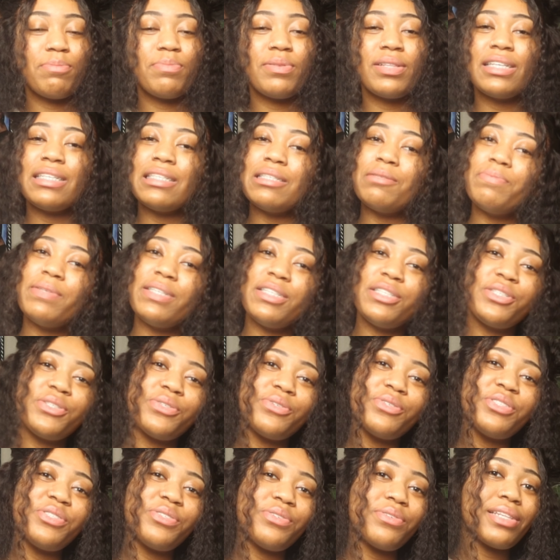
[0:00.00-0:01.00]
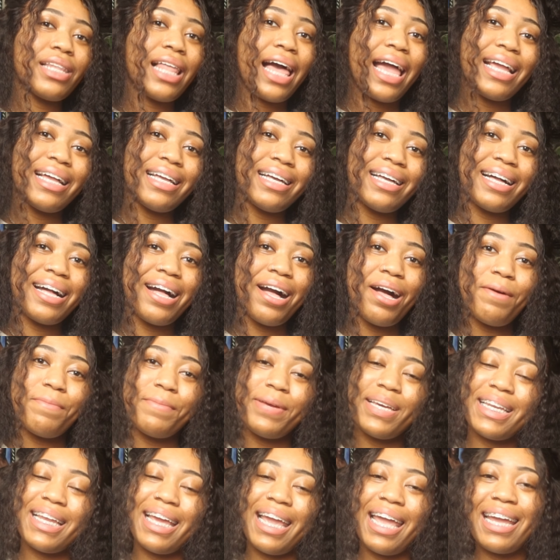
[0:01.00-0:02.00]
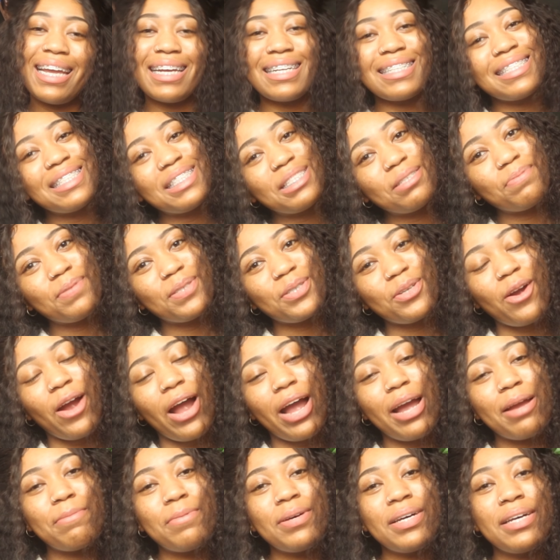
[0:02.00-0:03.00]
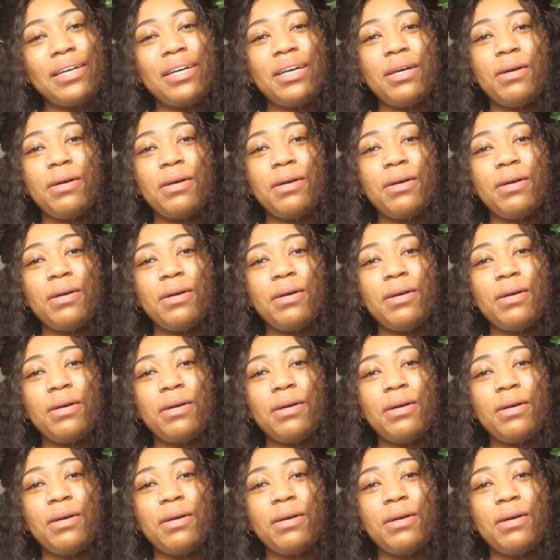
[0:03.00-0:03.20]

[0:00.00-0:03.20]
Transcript: Please be sure to like, comment, and subscribe.